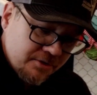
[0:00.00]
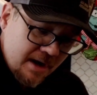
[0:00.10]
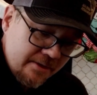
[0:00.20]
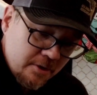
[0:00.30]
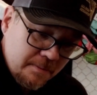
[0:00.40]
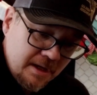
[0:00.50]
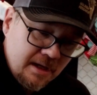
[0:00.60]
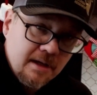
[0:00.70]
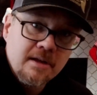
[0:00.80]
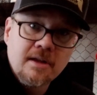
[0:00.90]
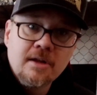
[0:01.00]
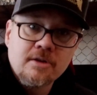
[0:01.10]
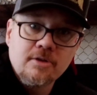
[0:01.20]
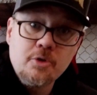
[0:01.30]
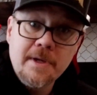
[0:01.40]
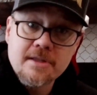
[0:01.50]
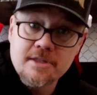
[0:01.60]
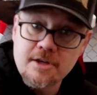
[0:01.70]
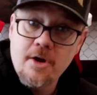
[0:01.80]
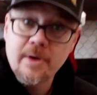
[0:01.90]
rather it be gloomy and
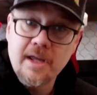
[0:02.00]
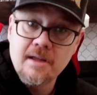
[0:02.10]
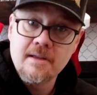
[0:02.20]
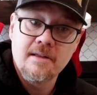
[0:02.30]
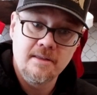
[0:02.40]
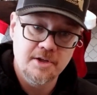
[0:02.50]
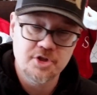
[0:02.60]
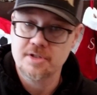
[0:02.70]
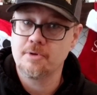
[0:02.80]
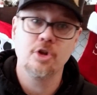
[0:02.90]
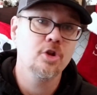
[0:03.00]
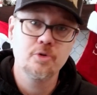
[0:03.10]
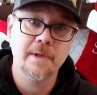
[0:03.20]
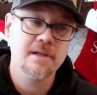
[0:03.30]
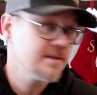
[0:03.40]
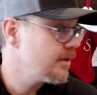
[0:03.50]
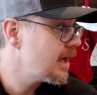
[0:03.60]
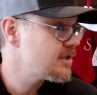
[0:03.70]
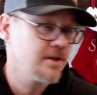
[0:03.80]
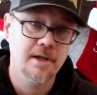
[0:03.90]
snowy than just gloomy, so
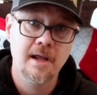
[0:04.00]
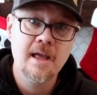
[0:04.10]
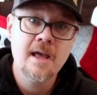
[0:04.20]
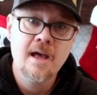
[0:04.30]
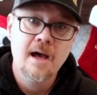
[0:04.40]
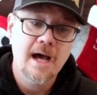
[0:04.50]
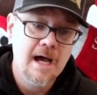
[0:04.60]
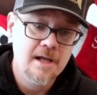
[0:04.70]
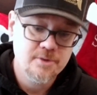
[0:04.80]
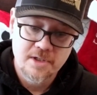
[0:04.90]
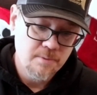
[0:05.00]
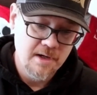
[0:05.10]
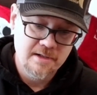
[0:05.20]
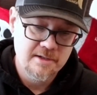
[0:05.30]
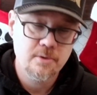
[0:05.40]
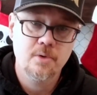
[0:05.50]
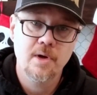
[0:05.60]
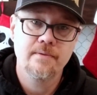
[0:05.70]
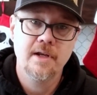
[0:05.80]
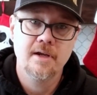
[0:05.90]
that's good. So I just wanted to do a
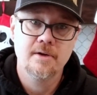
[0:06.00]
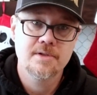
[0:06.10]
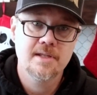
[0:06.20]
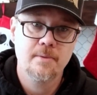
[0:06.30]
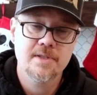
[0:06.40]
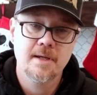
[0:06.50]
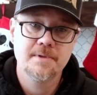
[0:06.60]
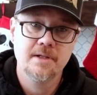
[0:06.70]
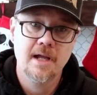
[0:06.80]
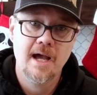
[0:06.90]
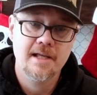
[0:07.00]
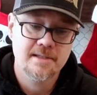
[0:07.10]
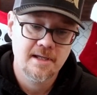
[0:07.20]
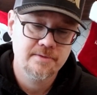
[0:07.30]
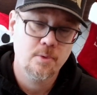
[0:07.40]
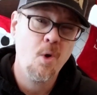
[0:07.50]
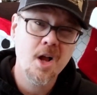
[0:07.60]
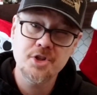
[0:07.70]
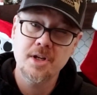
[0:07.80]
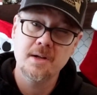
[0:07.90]
quick video, say what's up to you guys. Thanks for
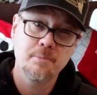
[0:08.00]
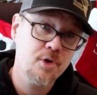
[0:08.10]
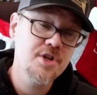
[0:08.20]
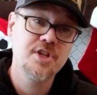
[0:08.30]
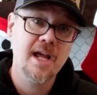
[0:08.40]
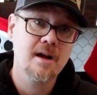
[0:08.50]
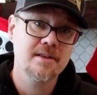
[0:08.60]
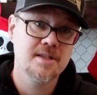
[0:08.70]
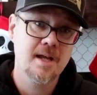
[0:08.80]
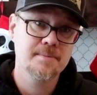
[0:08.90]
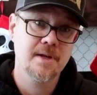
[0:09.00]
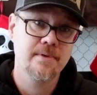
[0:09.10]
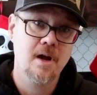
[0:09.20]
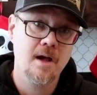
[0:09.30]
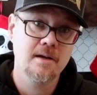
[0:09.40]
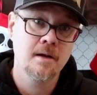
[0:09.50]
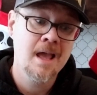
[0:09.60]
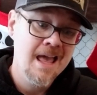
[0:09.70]
watching. Appreciate all the subs I've gotten.